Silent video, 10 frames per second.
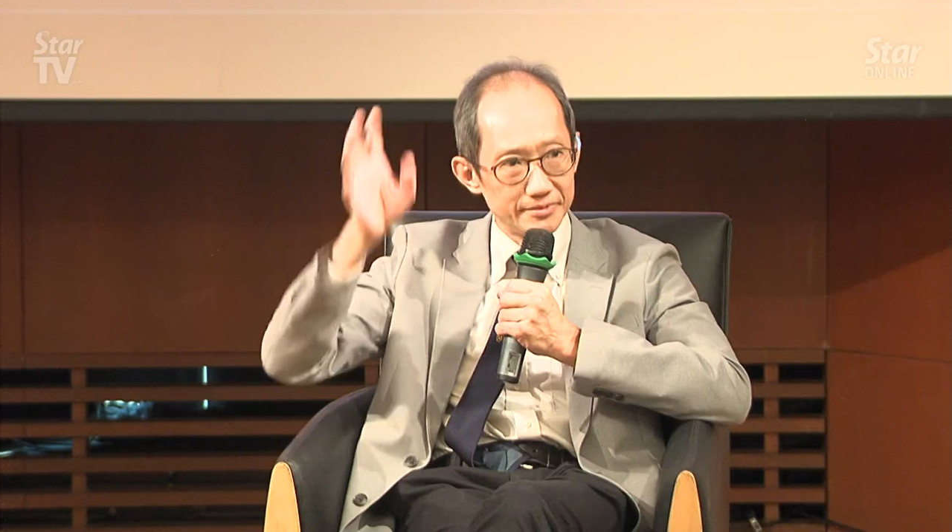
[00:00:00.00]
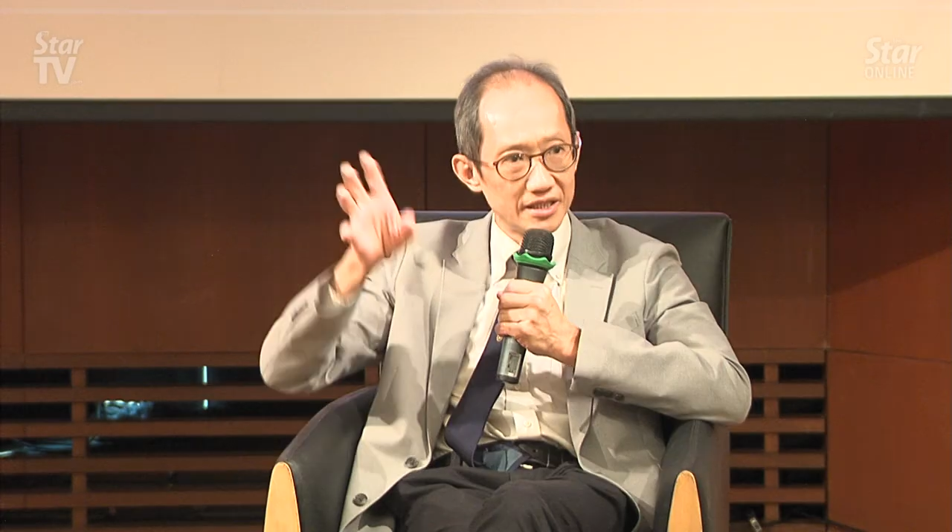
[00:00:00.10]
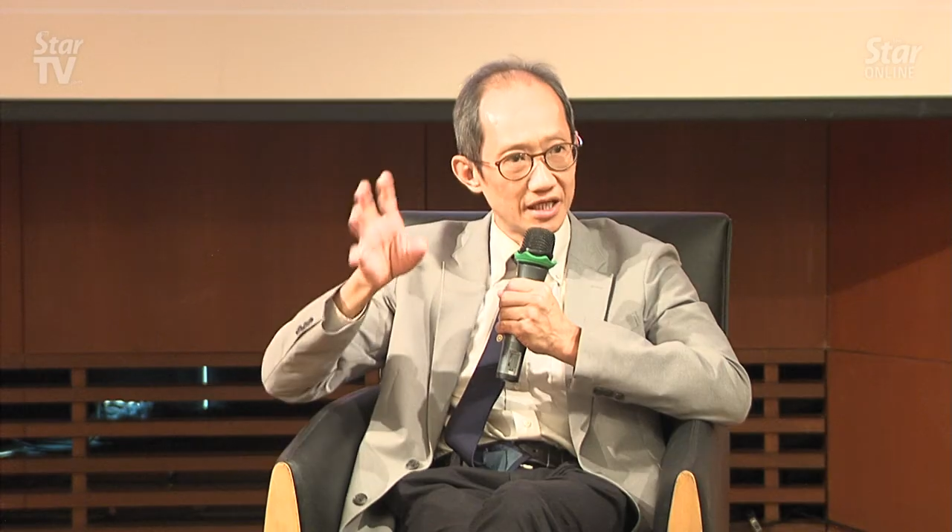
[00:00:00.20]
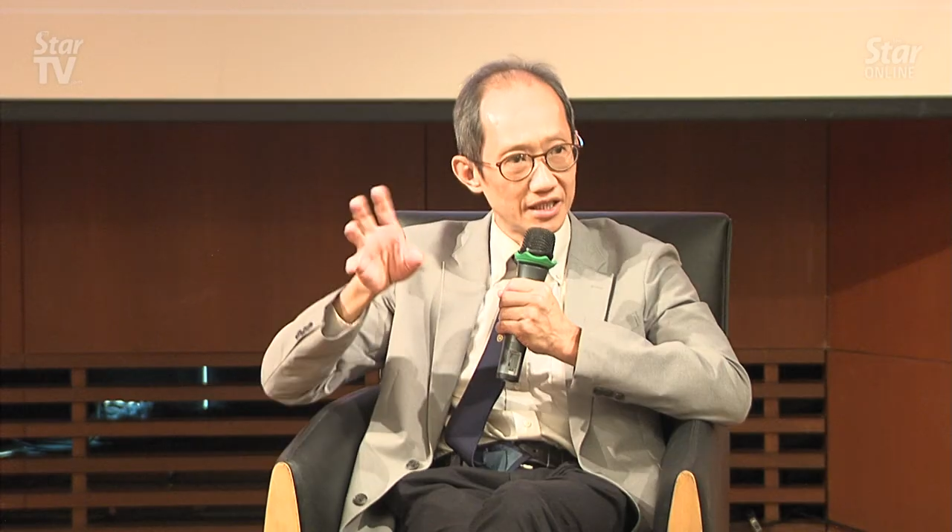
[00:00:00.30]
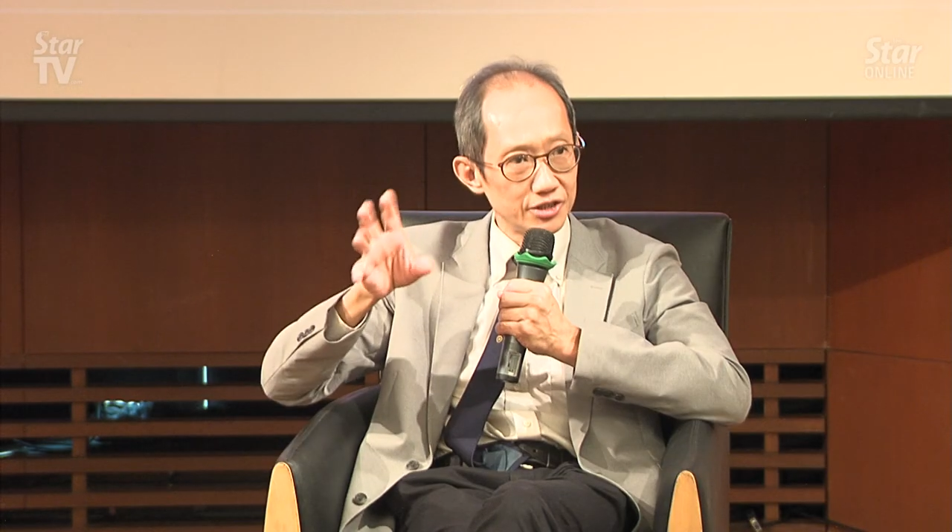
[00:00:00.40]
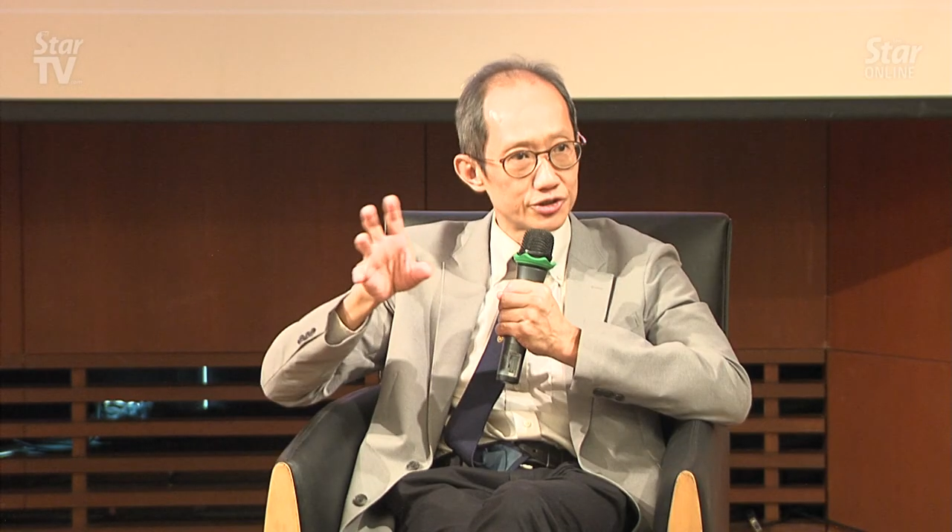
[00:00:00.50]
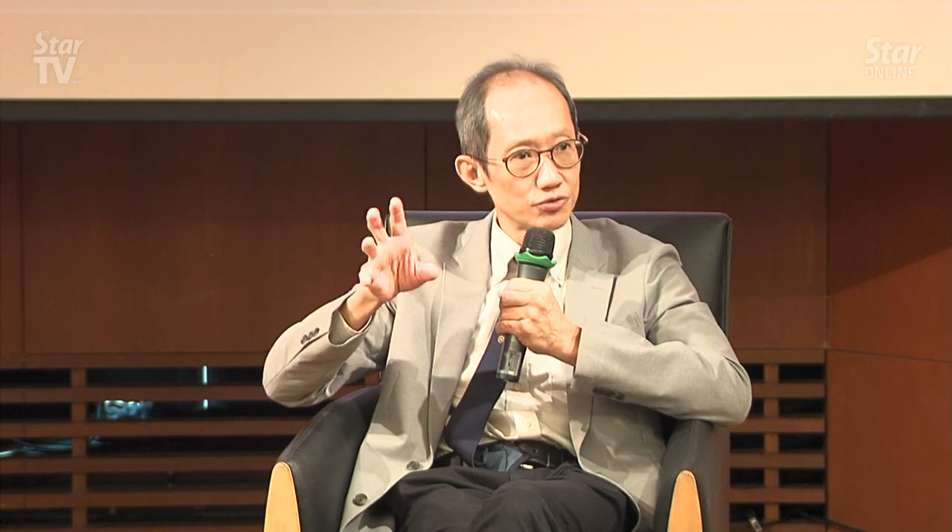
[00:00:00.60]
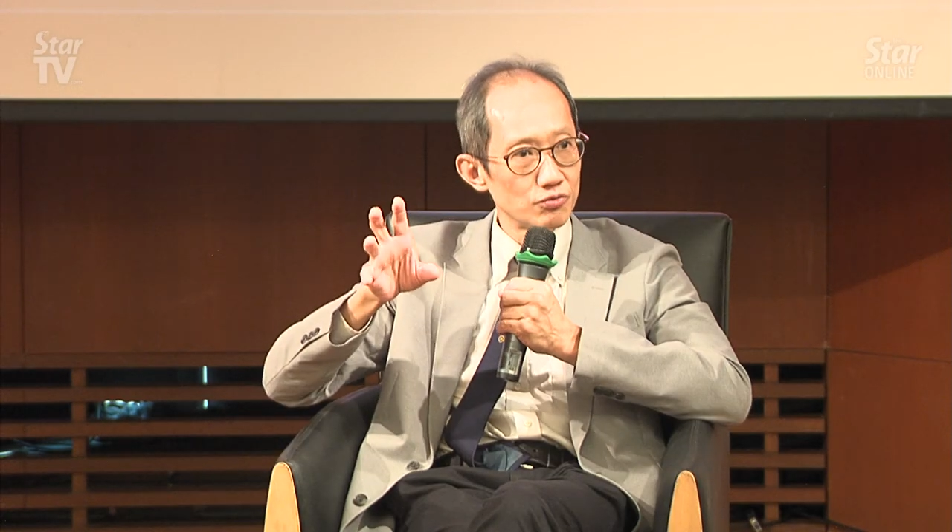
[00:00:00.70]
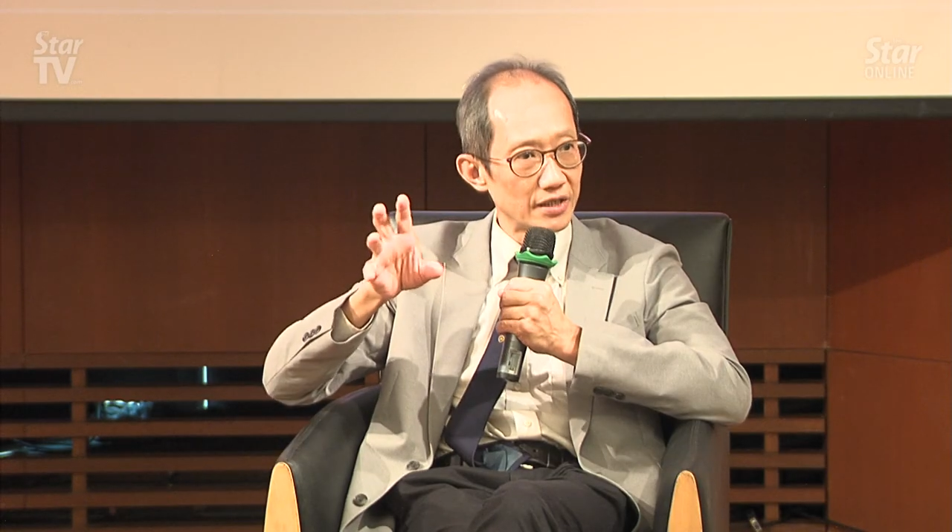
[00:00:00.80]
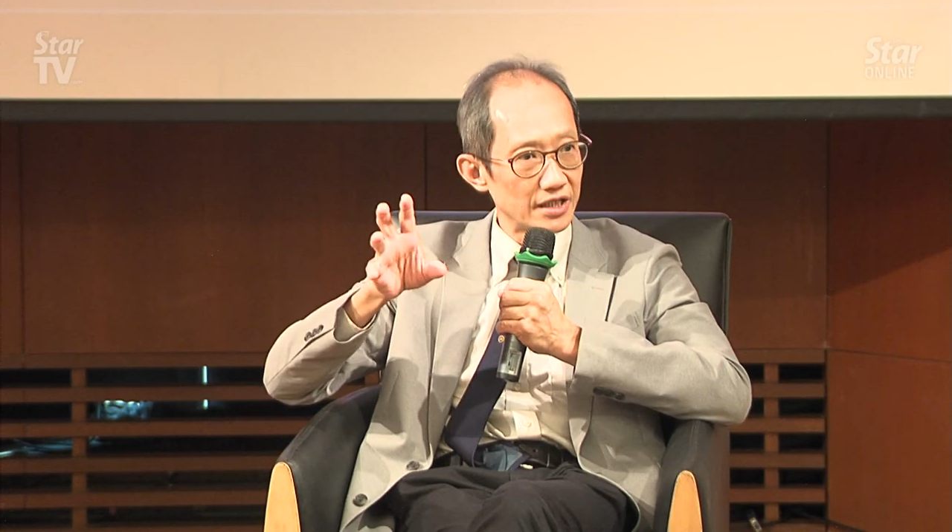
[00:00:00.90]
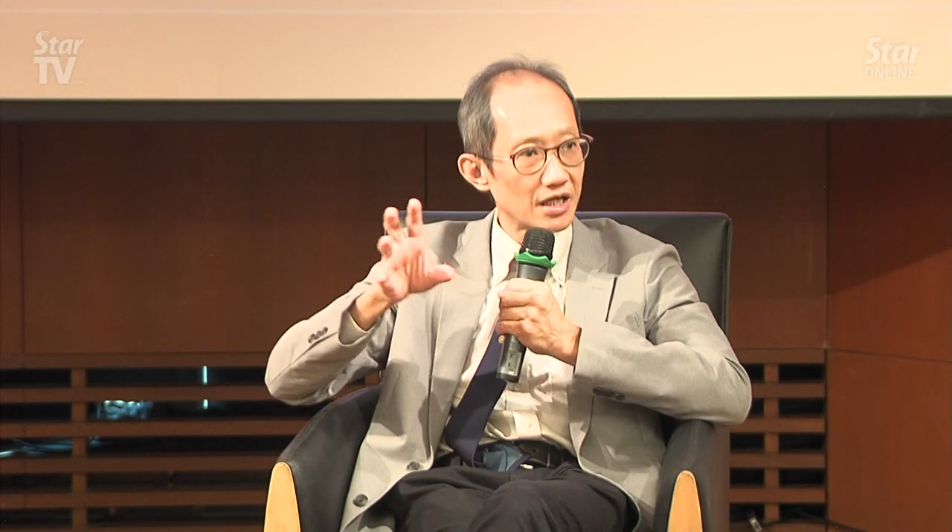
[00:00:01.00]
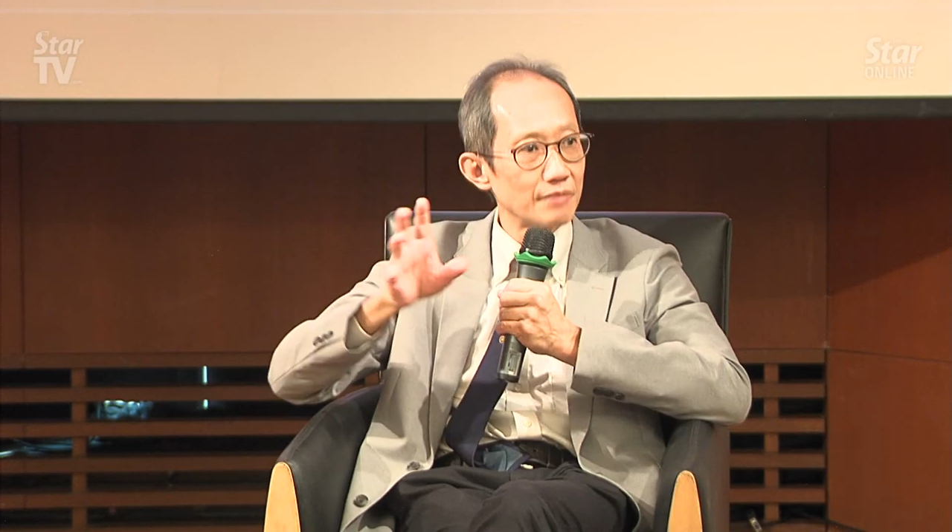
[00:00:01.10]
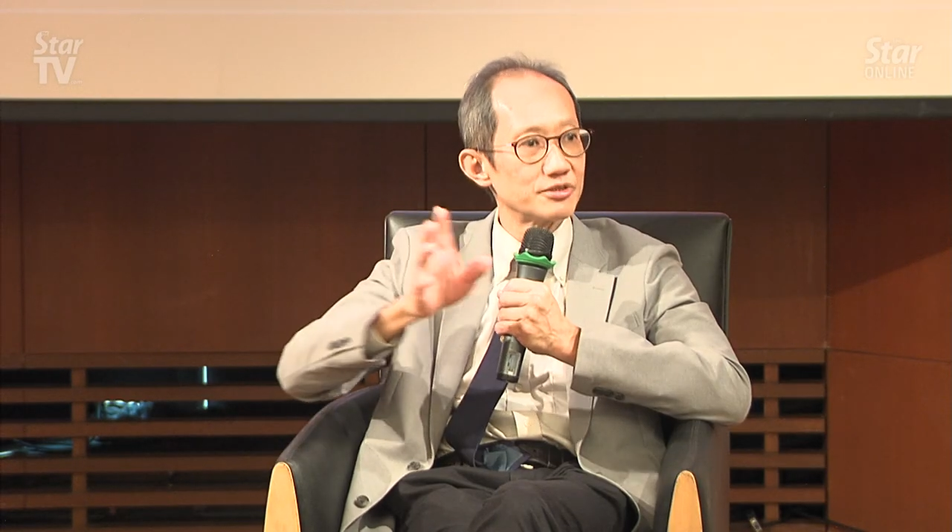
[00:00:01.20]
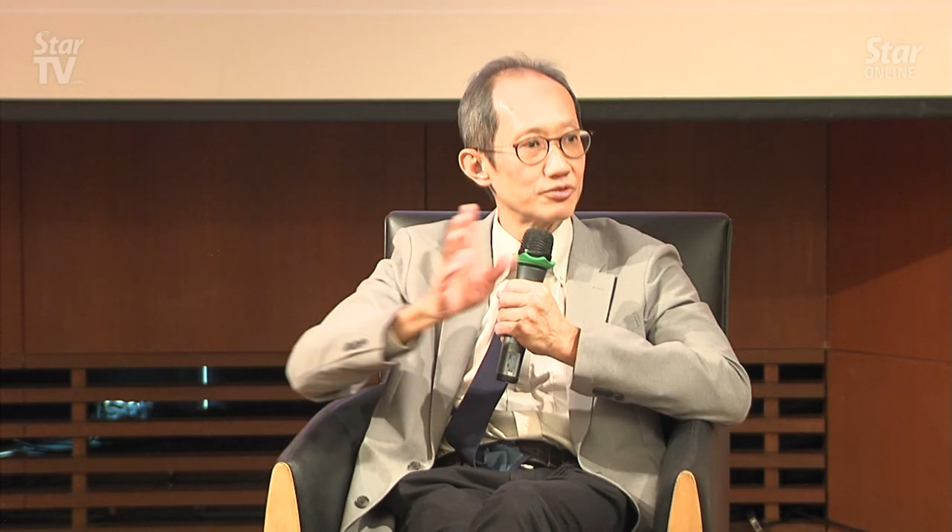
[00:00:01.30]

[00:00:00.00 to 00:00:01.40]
been an issue when it comes